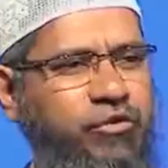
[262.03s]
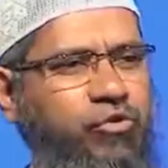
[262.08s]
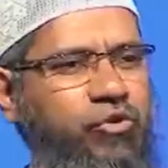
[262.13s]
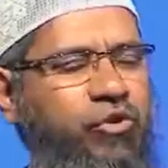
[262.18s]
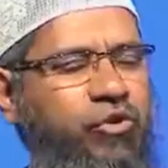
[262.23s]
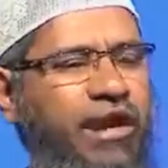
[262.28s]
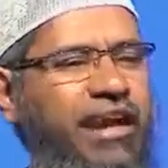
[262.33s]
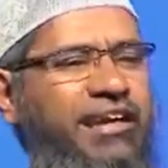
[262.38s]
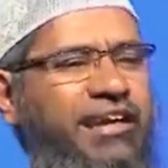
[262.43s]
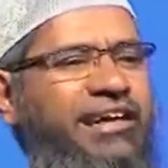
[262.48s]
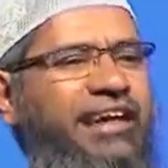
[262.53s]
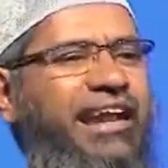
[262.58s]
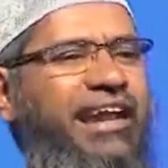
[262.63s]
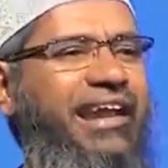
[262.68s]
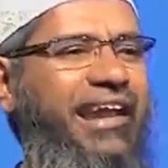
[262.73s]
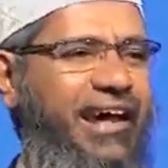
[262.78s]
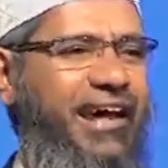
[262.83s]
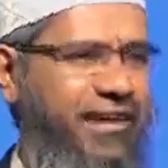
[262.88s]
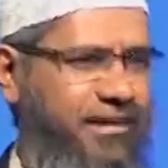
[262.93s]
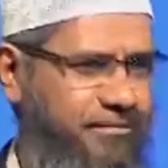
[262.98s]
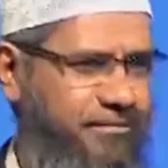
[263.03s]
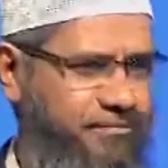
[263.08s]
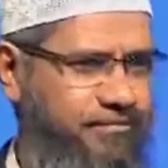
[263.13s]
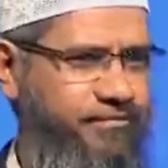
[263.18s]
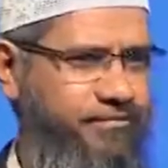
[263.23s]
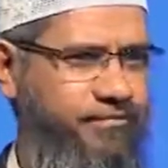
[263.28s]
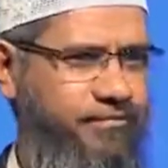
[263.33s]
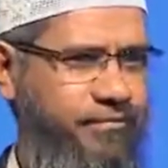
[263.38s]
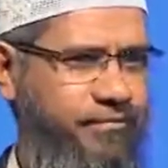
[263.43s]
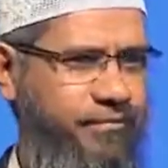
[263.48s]
who created
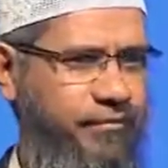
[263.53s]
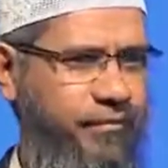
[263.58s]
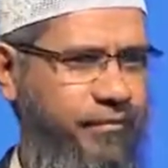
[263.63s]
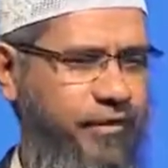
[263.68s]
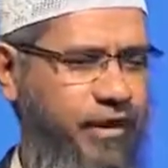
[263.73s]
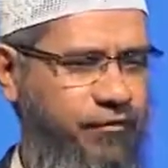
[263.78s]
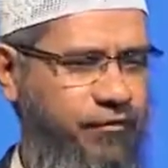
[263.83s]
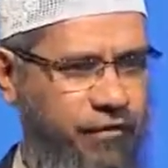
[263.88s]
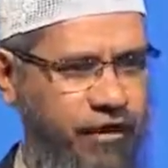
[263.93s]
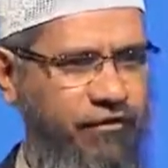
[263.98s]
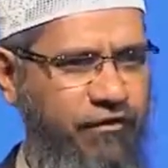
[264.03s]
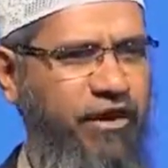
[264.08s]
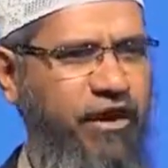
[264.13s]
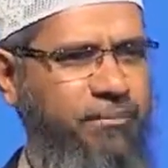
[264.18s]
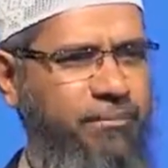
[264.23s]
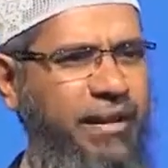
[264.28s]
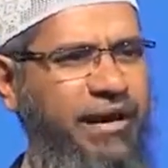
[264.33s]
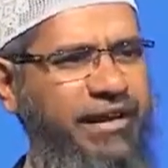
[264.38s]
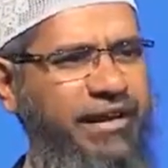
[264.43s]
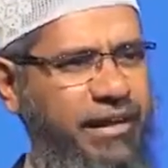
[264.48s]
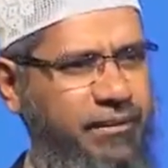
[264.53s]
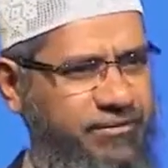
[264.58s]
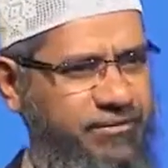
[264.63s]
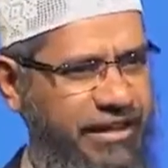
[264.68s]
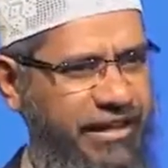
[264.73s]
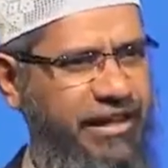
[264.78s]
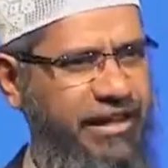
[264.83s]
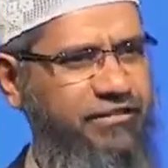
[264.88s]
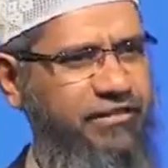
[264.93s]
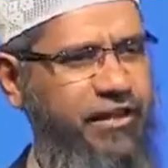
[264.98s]
Allah? If you have heard my
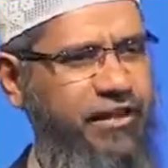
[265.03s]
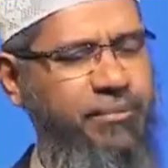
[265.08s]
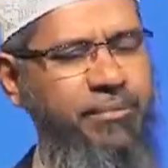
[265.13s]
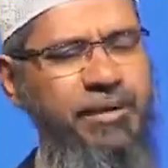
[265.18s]
tapes, I give the